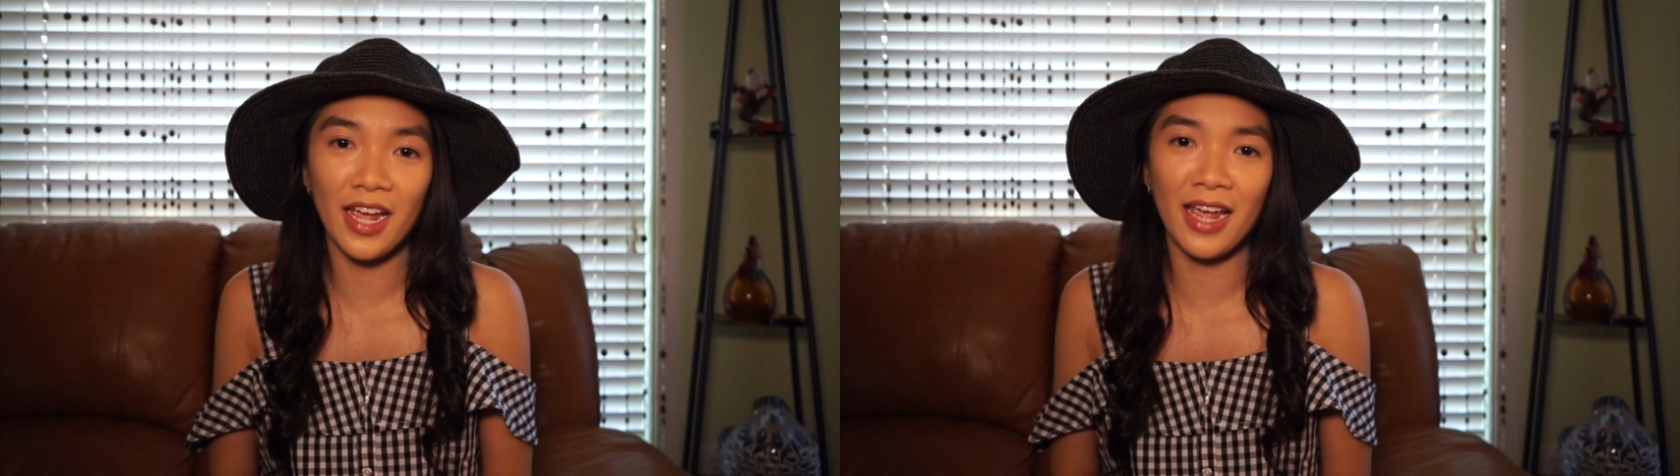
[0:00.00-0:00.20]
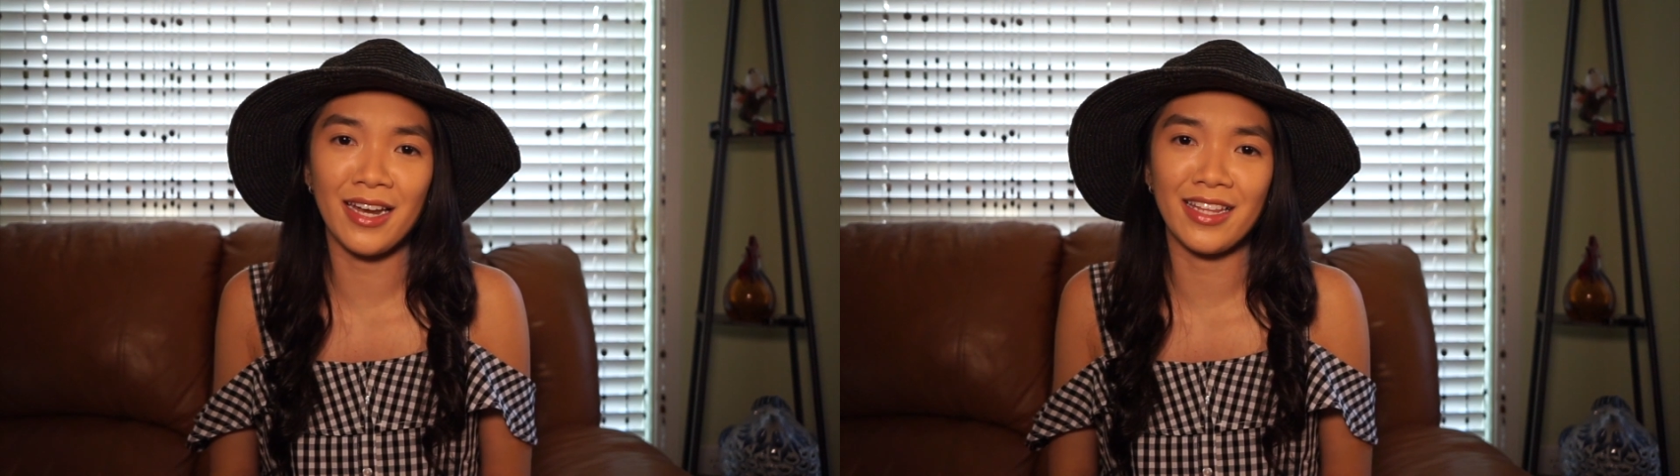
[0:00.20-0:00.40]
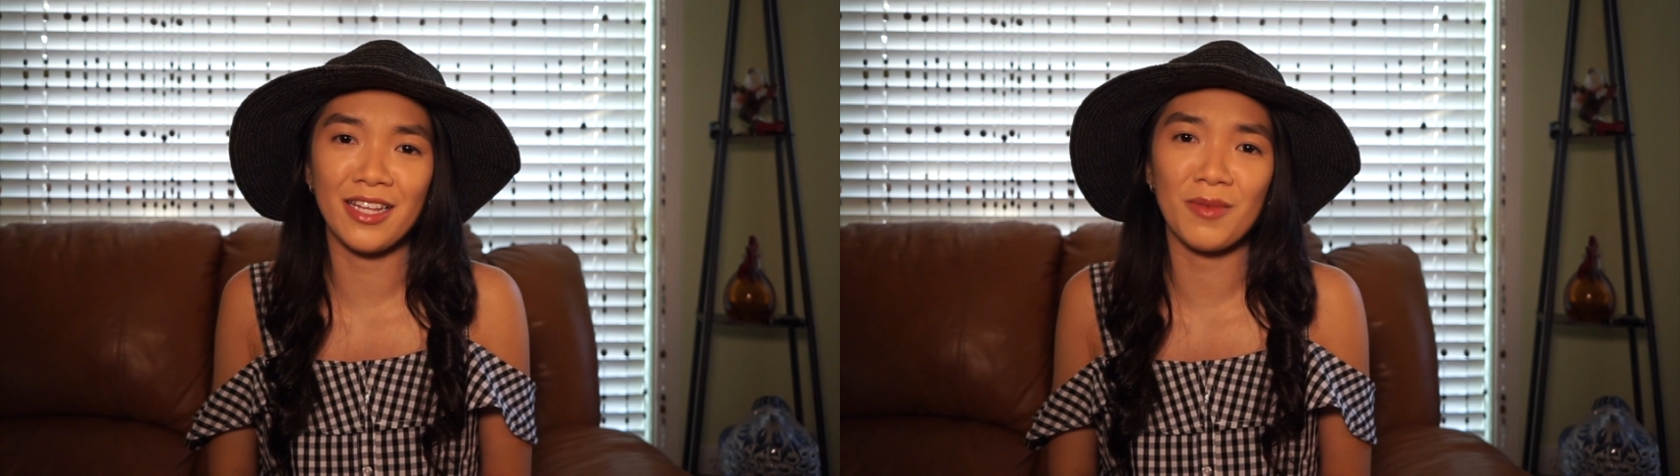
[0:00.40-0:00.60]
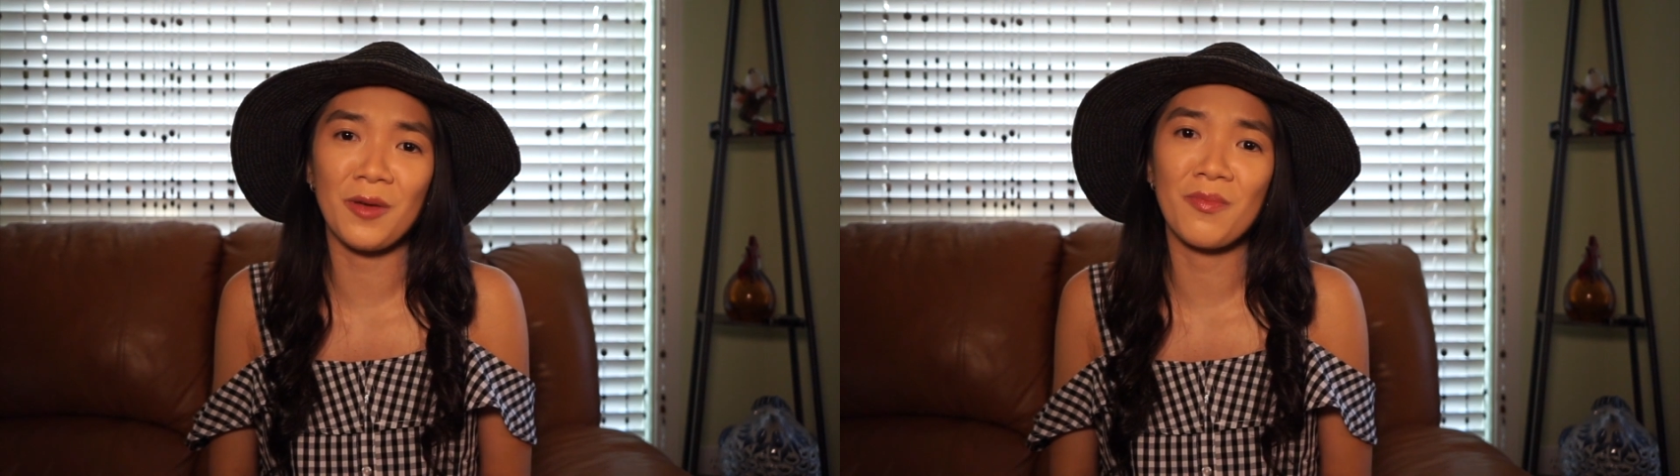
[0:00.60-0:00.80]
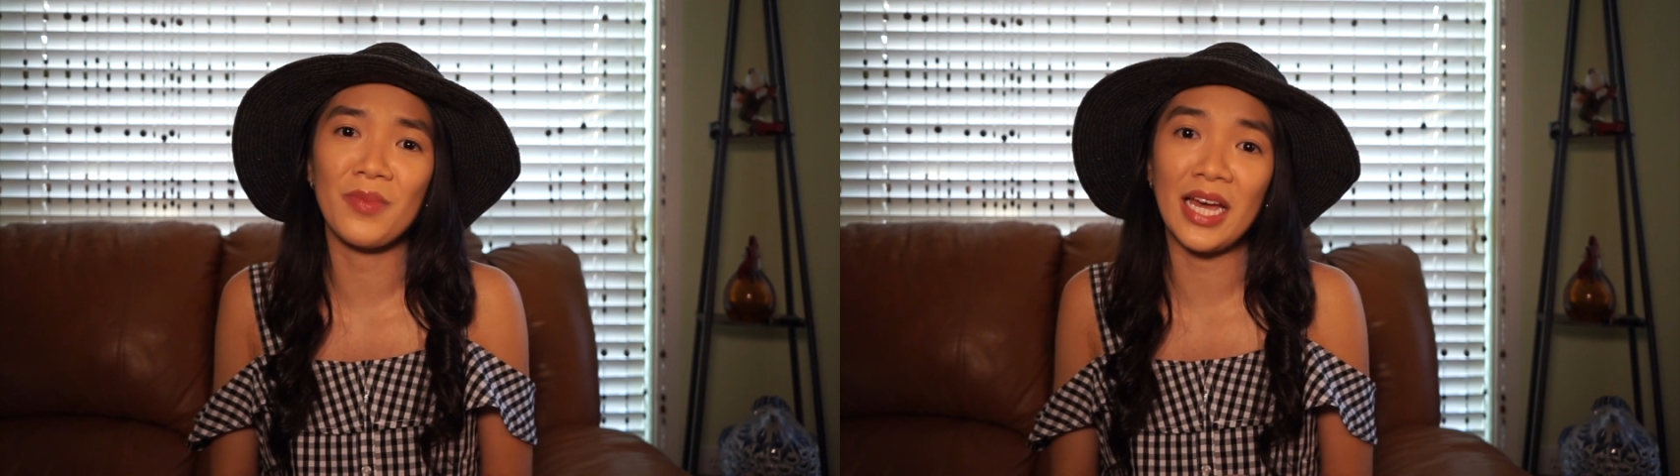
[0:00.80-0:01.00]
And I think my
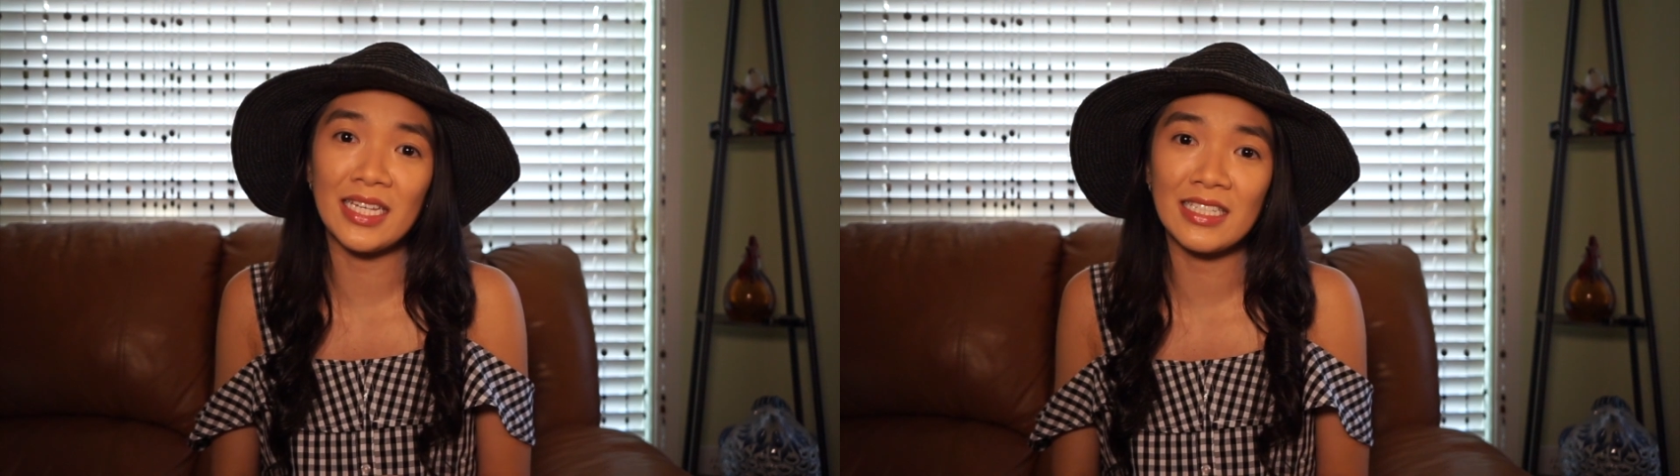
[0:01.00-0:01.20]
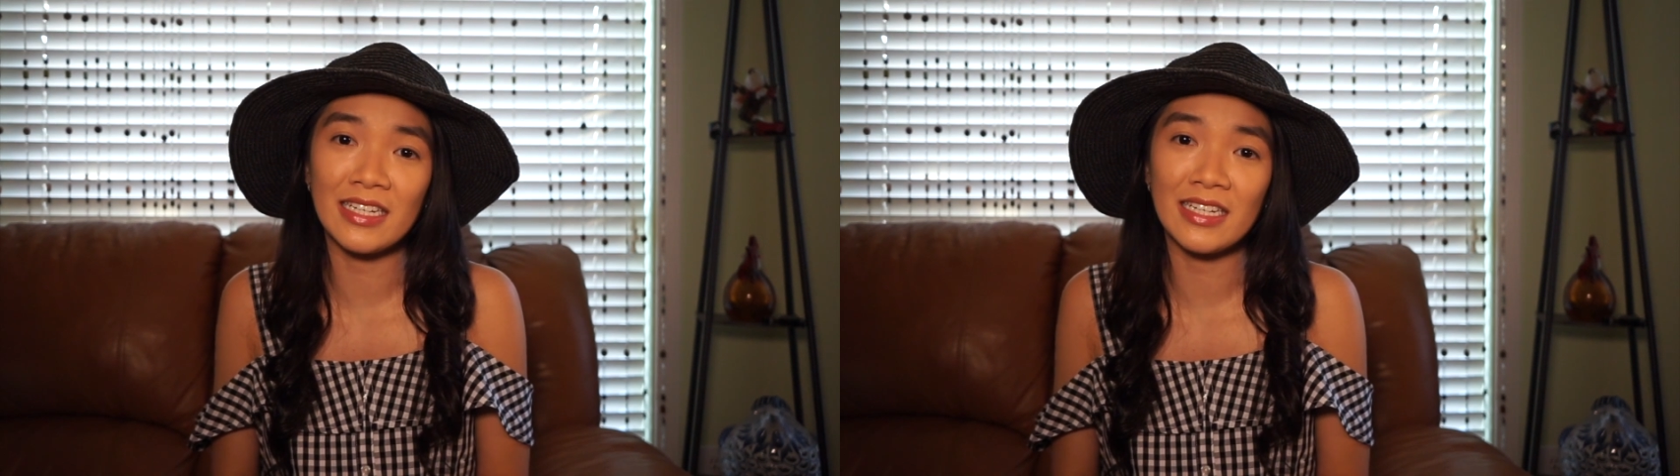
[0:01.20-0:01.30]
best